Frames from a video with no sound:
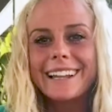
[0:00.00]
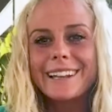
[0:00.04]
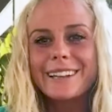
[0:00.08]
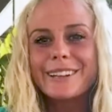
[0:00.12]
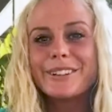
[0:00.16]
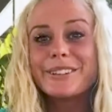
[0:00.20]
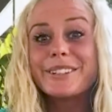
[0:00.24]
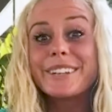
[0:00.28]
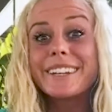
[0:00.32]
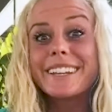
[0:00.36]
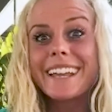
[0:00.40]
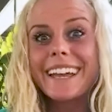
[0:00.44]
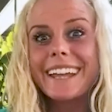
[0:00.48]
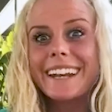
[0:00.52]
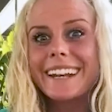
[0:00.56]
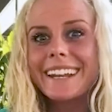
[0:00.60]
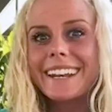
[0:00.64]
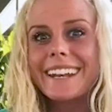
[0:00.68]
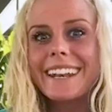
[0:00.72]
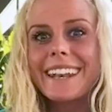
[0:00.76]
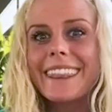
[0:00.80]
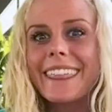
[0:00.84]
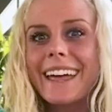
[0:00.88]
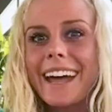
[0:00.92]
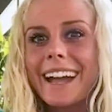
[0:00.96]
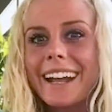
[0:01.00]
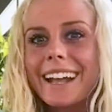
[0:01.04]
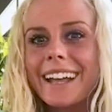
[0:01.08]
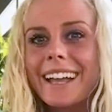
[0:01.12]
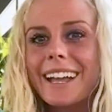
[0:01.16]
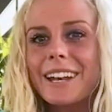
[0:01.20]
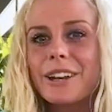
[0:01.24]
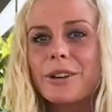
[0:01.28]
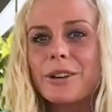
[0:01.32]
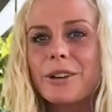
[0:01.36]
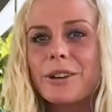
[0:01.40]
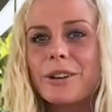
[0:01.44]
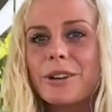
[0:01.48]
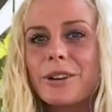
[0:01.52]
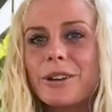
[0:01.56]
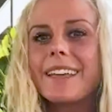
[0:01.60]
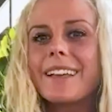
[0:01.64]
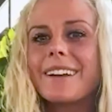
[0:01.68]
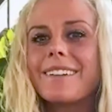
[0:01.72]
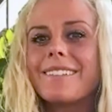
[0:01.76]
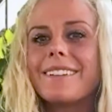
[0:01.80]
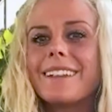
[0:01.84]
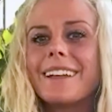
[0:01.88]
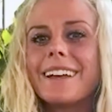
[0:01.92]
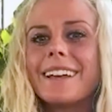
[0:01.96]
looking at it in that kind of way
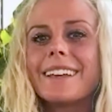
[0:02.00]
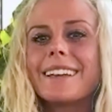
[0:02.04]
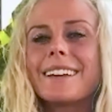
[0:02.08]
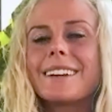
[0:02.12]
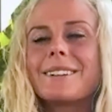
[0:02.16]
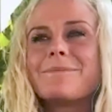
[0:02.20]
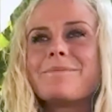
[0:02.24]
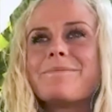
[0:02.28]
of like,